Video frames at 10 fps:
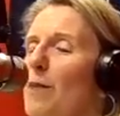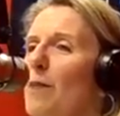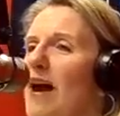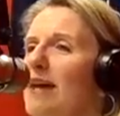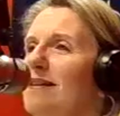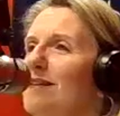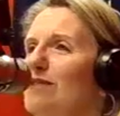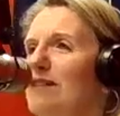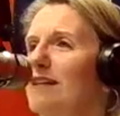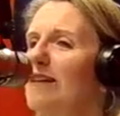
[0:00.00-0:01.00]
But there's
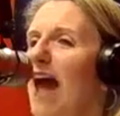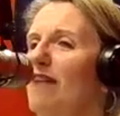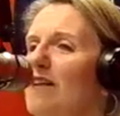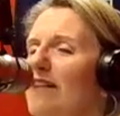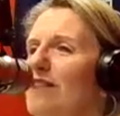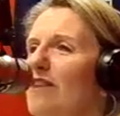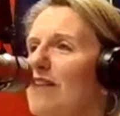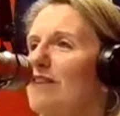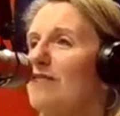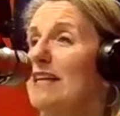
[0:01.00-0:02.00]
a little caveat in there
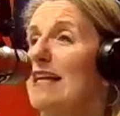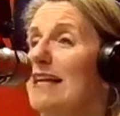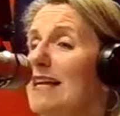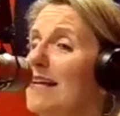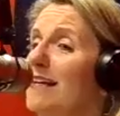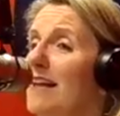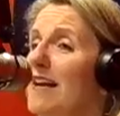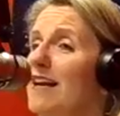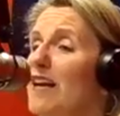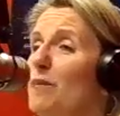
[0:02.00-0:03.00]
that if he needed it,
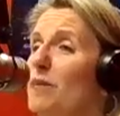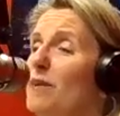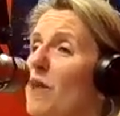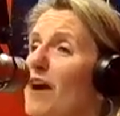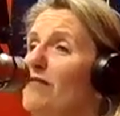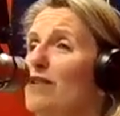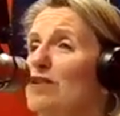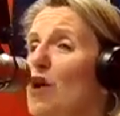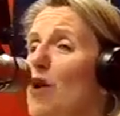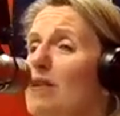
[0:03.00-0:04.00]
maybe to buy a
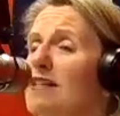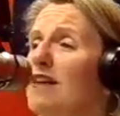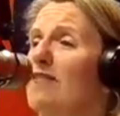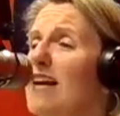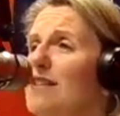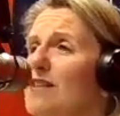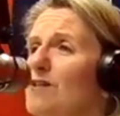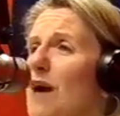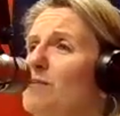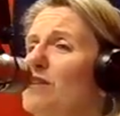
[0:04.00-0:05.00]
first home and stuff, he has
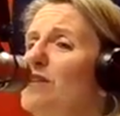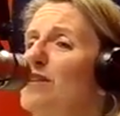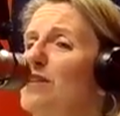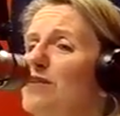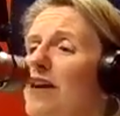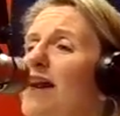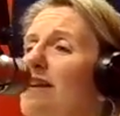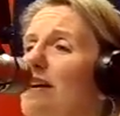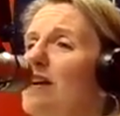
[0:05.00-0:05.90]
those options to do that.